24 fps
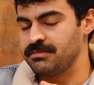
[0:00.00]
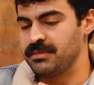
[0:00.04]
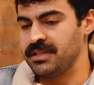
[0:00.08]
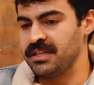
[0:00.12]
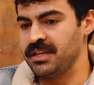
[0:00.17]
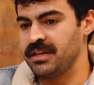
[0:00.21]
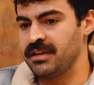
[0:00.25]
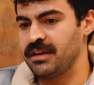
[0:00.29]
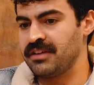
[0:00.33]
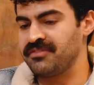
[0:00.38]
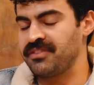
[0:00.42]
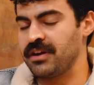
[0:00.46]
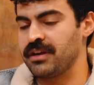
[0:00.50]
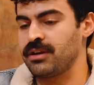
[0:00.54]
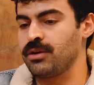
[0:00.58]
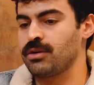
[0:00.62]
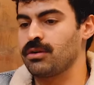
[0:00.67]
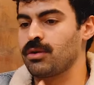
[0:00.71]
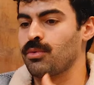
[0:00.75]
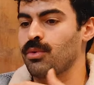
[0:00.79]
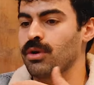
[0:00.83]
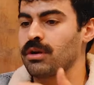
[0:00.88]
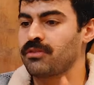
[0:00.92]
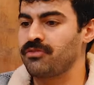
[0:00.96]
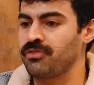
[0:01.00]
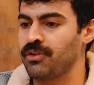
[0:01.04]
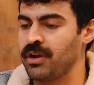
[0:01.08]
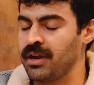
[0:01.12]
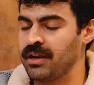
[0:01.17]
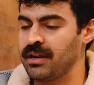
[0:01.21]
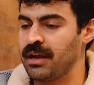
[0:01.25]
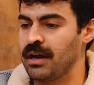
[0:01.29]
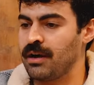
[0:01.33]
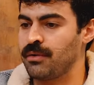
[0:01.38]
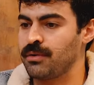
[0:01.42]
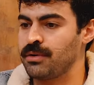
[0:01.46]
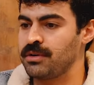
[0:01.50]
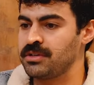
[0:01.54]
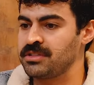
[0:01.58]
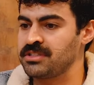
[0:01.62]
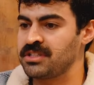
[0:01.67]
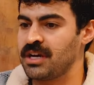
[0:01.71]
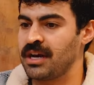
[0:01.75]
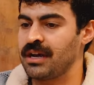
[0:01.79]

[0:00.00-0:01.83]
meaning if I go to work for eight hours,